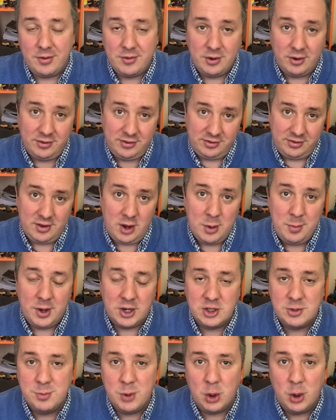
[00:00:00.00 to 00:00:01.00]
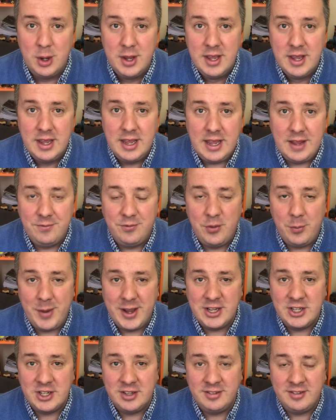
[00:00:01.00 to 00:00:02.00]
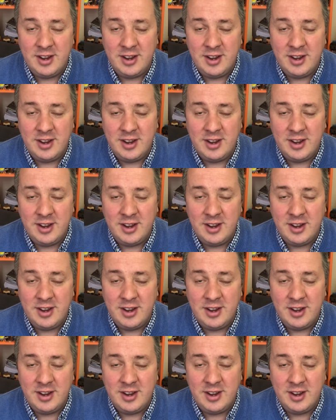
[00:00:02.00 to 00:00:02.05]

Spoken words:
I've got so much more information